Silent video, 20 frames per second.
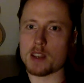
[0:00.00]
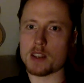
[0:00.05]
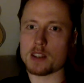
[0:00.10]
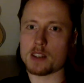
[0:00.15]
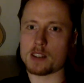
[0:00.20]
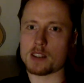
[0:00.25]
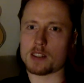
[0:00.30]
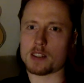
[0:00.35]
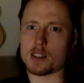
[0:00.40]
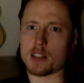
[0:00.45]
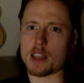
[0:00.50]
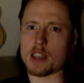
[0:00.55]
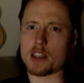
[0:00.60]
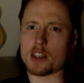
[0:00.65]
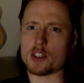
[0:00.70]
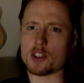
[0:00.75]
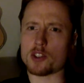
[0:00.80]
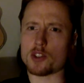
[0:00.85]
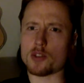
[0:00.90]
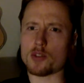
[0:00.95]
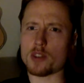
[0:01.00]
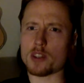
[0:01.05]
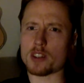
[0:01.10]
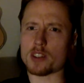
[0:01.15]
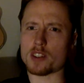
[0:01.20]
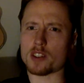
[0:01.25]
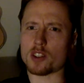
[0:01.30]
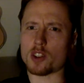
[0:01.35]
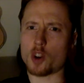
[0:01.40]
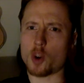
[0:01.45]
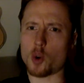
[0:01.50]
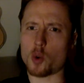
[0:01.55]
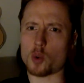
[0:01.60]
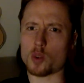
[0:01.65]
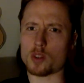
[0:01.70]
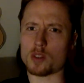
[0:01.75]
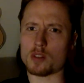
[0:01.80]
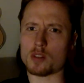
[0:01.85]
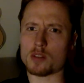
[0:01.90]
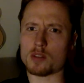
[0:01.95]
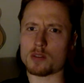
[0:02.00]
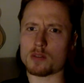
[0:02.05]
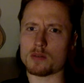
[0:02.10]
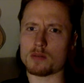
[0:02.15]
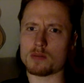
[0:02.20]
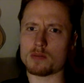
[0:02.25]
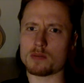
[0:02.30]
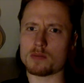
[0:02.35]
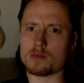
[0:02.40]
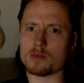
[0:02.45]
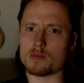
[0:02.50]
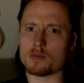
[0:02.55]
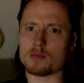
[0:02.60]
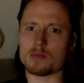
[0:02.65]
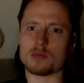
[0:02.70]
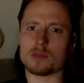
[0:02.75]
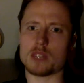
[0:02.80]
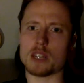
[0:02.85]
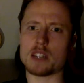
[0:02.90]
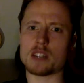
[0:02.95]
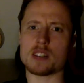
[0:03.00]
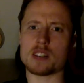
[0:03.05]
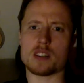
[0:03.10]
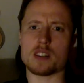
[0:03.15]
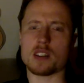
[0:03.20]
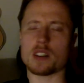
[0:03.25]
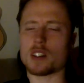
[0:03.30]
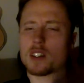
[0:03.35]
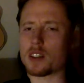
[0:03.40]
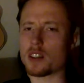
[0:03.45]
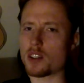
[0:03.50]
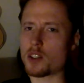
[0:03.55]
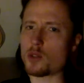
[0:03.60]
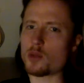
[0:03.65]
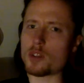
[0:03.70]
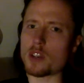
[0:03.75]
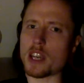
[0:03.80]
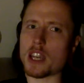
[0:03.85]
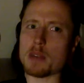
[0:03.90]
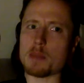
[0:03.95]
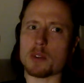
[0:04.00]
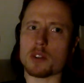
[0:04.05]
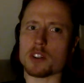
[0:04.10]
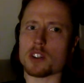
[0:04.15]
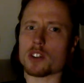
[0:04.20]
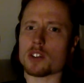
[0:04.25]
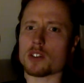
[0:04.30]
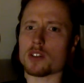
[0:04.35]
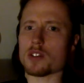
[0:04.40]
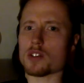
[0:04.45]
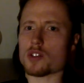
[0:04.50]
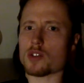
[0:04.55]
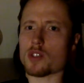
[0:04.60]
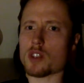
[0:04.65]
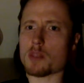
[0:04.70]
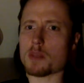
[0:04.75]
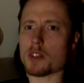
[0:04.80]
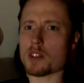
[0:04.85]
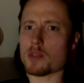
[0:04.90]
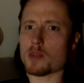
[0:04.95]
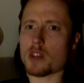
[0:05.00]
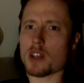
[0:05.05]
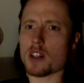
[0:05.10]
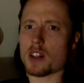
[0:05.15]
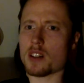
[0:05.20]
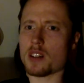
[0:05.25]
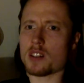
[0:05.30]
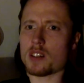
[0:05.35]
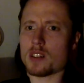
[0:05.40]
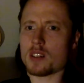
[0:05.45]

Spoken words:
Snake Durant Goat. That's I think a new name on the stream as well.